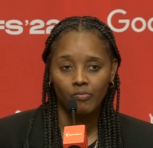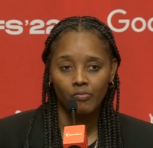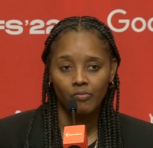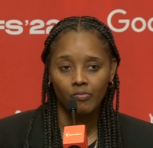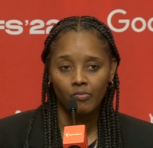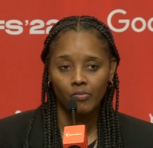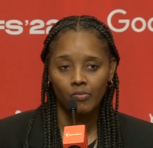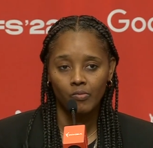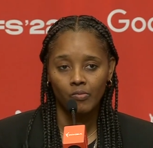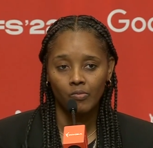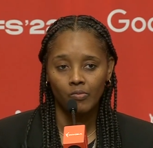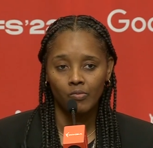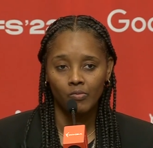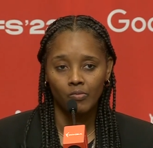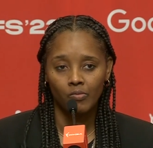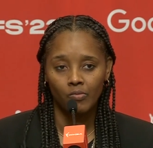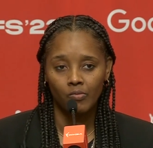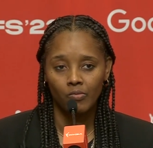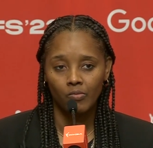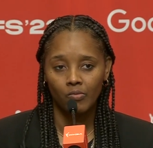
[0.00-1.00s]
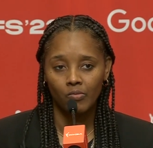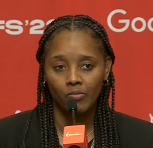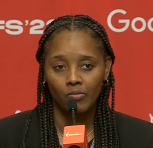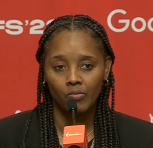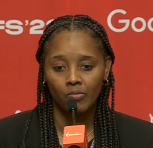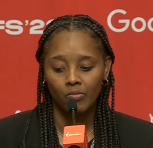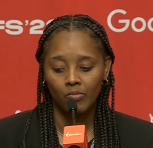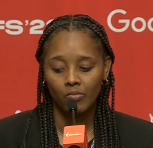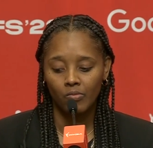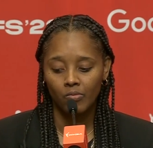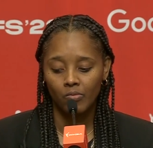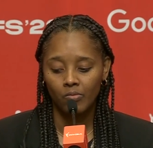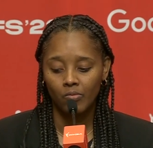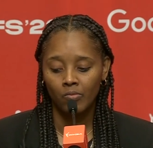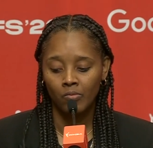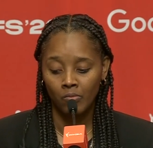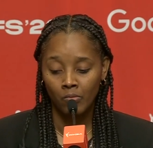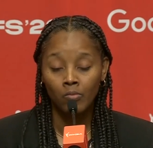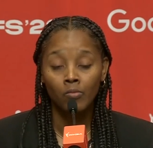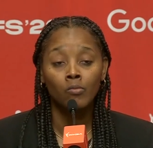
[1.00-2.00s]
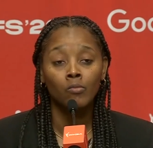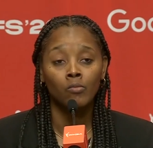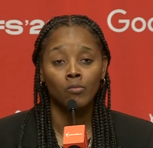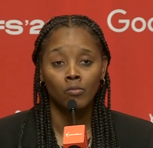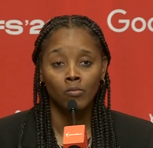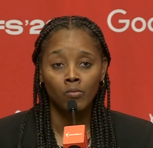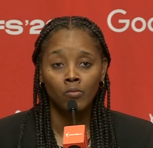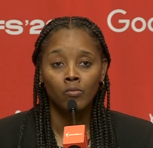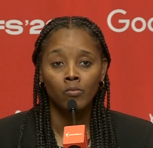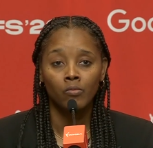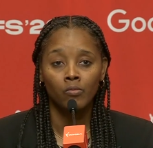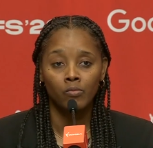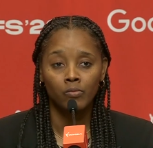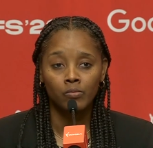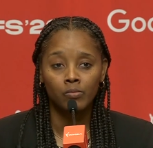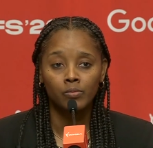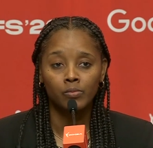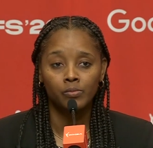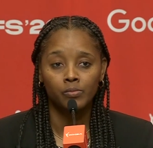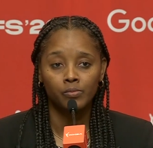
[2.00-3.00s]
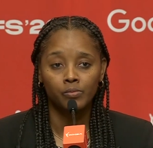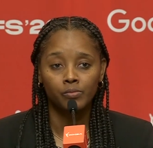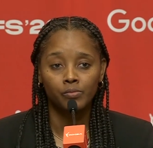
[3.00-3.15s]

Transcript: No one is speaking in this clip.